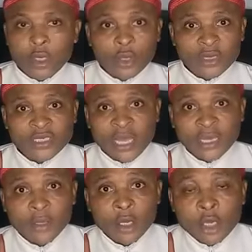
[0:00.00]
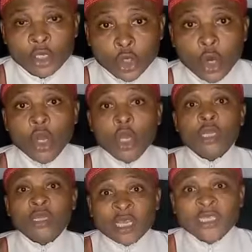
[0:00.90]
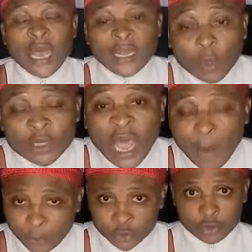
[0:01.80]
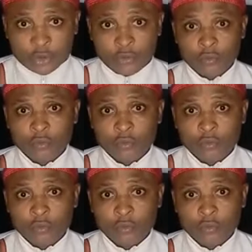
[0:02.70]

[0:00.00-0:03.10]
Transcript: You understand? So these are what happened,